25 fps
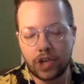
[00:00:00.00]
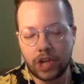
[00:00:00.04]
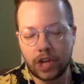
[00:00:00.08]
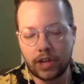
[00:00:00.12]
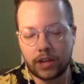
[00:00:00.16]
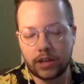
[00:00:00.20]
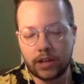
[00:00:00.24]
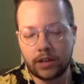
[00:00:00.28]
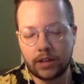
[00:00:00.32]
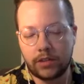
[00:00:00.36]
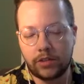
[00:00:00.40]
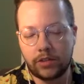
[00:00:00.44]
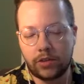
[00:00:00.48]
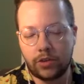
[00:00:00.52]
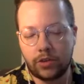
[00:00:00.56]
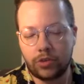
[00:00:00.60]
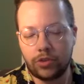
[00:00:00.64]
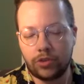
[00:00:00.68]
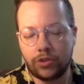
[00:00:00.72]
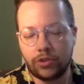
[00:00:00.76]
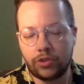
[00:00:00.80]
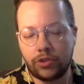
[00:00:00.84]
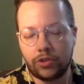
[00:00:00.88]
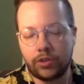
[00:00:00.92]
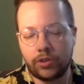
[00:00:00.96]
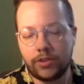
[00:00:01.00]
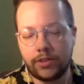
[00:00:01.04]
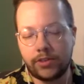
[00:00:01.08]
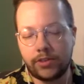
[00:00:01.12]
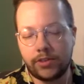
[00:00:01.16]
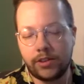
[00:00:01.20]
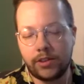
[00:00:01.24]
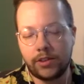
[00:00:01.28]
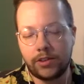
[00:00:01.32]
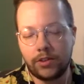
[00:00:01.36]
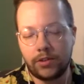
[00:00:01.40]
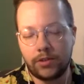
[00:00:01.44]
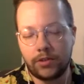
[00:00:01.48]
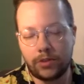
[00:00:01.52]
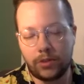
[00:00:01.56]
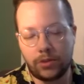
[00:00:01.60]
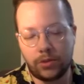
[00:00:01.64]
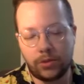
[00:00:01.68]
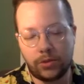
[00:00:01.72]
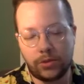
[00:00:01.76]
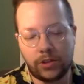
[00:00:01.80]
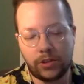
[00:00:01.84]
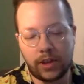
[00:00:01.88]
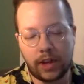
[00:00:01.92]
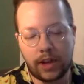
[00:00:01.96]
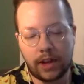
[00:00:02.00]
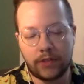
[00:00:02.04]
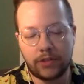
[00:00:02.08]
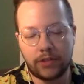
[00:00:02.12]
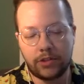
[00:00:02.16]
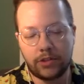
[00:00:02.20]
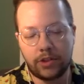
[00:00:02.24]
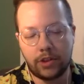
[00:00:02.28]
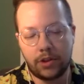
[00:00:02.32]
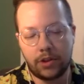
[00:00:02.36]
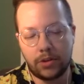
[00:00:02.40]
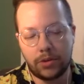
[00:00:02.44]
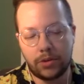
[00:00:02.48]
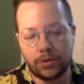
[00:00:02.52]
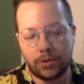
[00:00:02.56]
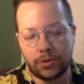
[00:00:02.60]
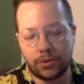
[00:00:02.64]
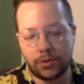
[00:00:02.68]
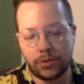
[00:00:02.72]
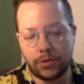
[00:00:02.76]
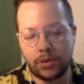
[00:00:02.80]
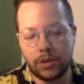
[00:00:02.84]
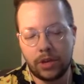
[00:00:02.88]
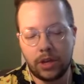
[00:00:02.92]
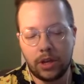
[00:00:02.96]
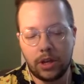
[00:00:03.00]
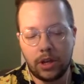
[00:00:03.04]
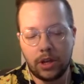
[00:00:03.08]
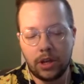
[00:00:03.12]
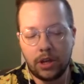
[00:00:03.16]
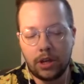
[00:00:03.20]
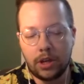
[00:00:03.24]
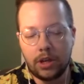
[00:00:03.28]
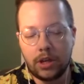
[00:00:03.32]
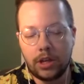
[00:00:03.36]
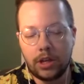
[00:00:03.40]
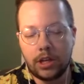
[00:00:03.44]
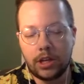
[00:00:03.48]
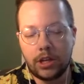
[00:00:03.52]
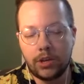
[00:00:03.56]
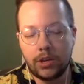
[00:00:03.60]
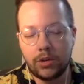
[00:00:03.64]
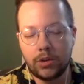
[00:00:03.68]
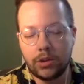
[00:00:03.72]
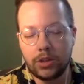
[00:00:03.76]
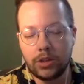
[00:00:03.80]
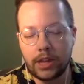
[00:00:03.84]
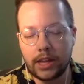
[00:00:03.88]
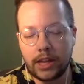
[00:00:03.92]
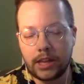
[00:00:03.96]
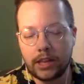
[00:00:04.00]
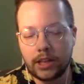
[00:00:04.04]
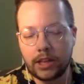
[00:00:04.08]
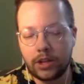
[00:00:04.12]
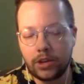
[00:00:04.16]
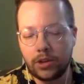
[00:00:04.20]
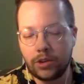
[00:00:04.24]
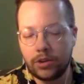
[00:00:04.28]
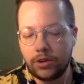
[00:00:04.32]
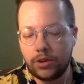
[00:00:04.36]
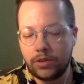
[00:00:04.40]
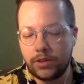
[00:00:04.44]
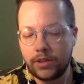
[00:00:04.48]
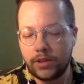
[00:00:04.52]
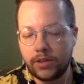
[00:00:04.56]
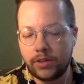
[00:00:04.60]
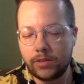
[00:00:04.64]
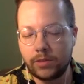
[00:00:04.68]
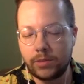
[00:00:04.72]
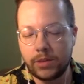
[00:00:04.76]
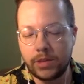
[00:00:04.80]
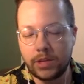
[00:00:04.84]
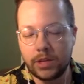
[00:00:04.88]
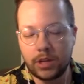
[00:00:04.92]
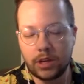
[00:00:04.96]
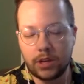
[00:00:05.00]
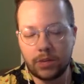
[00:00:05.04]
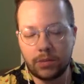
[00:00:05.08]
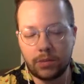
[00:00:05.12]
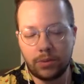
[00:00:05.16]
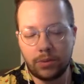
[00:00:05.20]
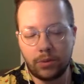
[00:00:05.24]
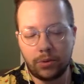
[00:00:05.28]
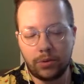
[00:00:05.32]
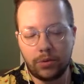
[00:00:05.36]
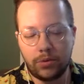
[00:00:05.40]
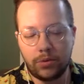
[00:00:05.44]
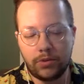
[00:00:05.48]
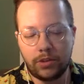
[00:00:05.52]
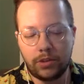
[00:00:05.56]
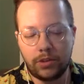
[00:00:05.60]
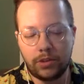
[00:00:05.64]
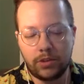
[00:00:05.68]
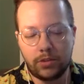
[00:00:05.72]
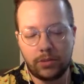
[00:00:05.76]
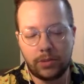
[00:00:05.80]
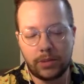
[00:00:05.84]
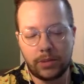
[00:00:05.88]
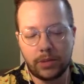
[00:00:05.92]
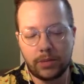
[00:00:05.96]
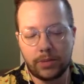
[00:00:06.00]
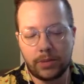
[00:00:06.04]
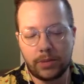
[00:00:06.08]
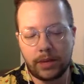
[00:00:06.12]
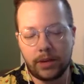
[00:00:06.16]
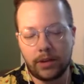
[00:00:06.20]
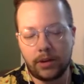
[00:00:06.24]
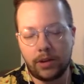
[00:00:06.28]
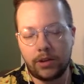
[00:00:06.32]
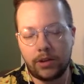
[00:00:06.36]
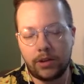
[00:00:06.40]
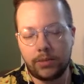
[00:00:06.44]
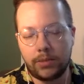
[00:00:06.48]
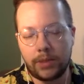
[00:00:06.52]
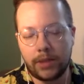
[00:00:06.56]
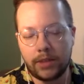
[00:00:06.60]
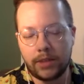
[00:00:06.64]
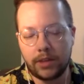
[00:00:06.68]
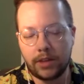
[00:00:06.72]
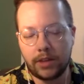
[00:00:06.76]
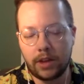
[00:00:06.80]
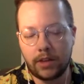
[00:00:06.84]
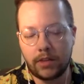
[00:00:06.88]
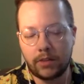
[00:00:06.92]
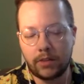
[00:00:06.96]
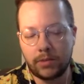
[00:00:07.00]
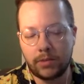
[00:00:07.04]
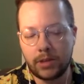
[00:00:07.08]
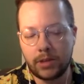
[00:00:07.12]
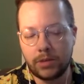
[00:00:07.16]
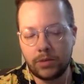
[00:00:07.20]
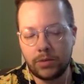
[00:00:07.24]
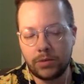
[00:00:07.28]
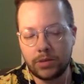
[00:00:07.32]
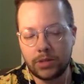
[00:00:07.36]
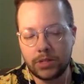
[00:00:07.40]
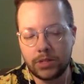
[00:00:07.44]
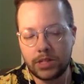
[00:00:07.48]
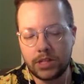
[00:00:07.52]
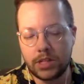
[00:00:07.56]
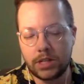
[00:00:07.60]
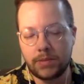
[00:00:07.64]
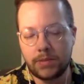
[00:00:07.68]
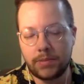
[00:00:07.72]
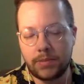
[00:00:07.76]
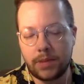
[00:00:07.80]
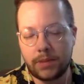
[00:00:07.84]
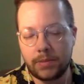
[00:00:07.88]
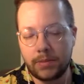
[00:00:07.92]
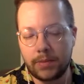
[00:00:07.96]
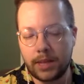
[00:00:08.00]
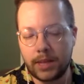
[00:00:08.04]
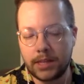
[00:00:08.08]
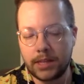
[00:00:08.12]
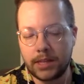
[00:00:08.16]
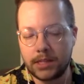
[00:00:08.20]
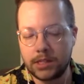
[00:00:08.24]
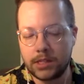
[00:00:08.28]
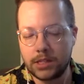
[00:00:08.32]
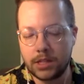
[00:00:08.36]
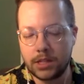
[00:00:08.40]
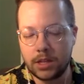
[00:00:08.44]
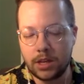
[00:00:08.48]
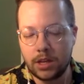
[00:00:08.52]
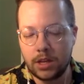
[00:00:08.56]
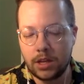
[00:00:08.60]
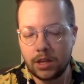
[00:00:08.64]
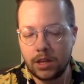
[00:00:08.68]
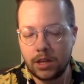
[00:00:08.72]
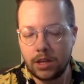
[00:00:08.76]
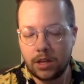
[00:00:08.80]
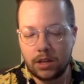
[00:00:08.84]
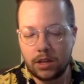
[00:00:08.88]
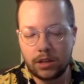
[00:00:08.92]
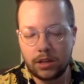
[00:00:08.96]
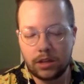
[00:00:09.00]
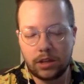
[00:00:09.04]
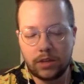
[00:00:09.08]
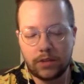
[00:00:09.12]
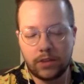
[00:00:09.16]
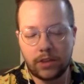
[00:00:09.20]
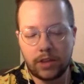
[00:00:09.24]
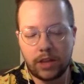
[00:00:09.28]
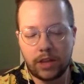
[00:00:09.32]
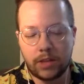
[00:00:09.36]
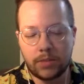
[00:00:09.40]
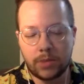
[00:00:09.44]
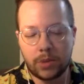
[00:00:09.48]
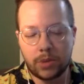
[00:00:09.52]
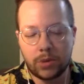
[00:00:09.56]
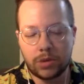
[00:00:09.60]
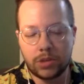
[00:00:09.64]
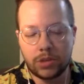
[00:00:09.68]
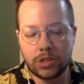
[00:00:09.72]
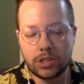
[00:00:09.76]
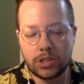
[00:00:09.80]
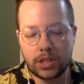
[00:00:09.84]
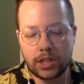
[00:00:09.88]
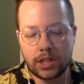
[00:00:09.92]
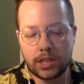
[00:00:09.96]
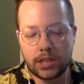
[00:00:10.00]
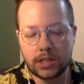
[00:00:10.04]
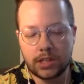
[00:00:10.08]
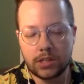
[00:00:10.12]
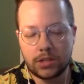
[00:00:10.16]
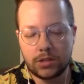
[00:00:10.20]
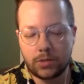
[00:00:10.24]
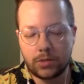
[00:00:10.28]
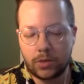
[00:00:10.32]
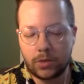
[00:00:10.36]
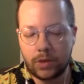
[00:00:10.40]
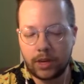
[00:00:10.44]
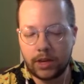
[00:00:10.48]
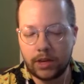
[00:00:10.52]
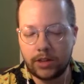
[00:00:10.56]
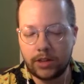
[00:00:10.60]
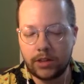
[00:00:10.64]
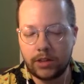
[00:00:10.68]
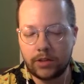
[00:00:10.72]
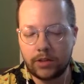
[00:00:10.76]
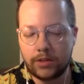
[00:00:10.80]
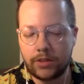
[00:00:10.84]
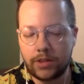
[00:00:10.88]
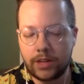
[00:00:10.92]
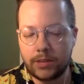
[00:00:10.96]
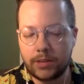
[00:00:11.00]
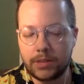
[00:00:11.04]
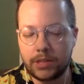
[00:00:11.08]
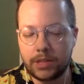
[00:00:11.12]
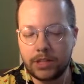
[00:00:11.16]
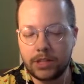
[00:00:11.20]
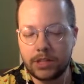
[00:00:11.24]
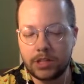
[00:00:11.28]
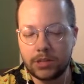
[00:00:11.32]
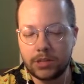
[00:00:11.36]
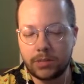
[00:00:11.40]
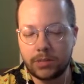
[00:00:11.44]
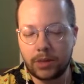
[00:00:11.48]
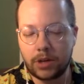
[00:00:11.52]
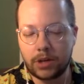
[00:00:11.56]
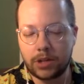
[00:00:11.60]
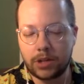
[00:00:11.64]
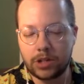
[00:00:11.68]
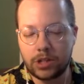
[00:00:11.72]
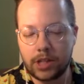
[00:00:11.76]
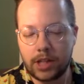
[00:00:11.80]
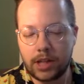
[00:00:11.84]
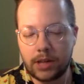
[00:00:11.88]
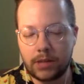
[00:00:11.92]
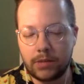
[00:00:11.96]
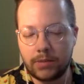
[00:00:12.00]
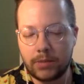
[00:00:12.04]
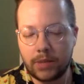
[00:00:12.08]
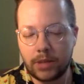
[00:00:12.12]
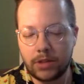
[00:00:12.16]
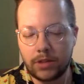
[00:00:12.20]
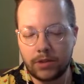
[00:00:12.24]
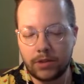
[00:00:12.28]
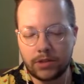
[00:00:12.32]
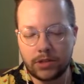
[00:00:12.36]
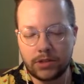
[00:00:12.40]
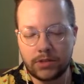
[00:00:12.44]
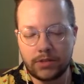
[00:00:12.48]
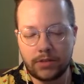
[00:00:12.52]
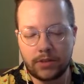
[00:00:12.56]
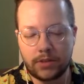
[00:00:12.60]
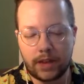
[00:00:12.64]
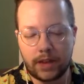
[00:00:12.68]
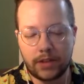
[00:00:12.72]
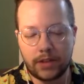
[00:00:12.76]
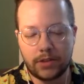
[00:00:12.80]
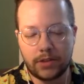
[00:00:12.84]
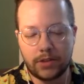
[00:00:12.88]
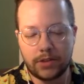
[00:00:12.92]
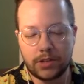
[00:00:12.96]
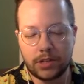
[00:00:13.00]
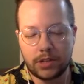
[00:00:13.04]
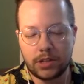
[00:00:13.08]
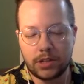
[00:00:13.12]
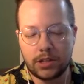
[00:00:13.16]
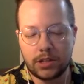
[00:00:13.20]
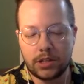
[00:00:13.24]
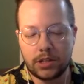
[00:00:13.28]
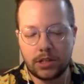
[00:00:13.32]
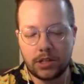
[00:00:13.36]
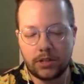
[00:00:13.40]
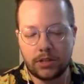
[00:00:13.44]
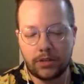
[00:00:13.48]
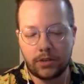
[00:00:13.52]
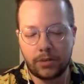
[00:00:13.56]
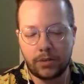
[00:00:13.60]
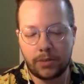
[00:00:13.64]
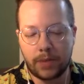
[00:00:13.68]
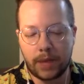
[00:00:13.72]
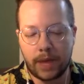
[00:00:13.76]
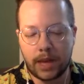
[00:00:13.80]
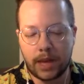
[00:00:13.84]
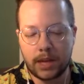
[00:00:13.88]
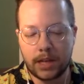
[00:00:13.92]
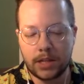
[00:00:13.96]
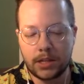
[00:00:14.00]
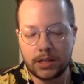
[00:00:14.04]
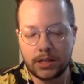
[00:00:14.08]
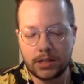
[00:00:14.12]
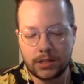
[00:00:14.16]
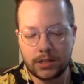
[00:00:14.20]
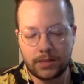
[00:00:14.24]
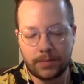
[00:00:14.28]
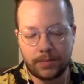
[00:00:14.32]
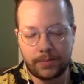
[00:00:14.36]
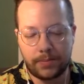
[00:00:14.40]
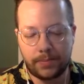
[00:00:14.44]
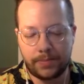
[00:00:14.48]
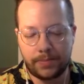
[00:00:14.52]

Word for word: check and social service interviews he'd have to go through, he knew the likelihood of his being approved to be a parent by the government was dim at best, given that most states wanted their families to parcel out mothers and fathers into different bodies.